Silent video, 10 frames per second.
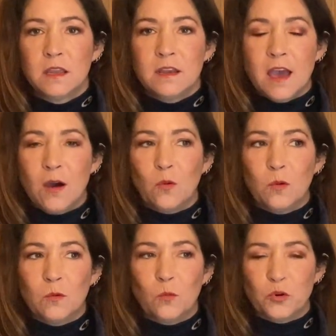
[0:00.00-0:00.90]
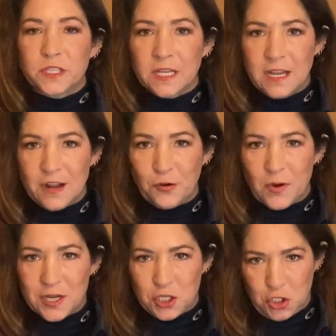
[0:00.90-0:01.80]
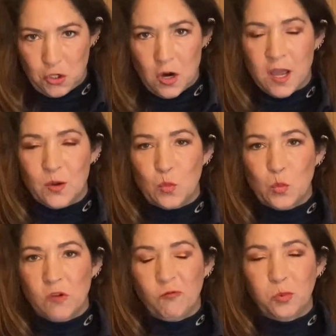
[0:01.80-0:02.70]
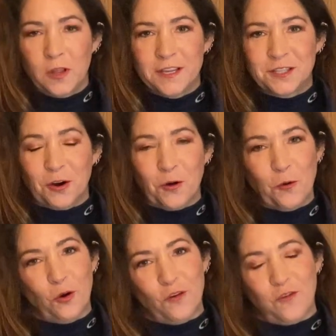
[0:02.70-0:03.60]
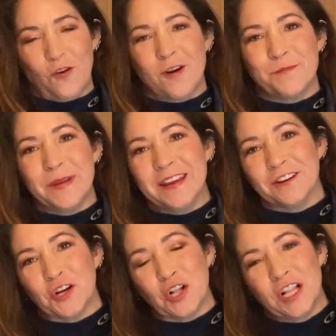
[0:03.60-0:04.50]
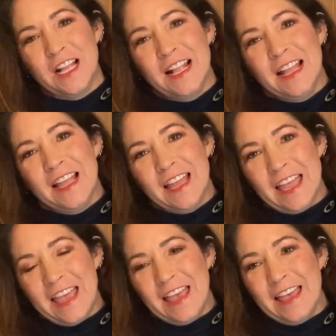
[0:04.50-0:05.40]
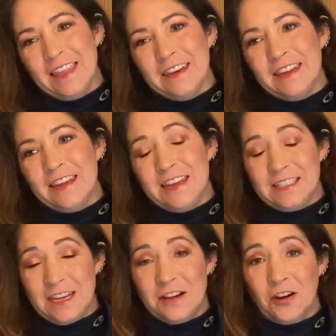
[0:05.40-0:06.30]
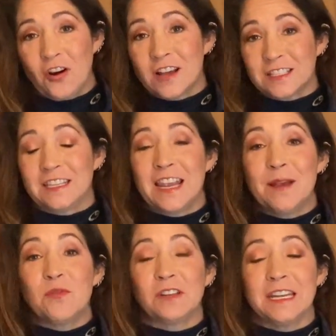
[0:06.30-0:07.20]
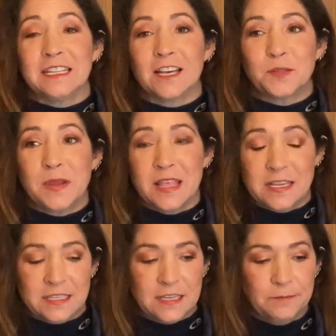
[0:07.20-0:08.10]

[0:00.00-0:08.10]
Now, we're sitting at a restaurant, we've placed our order for our meal, and he's sitting across the table and he tells me this.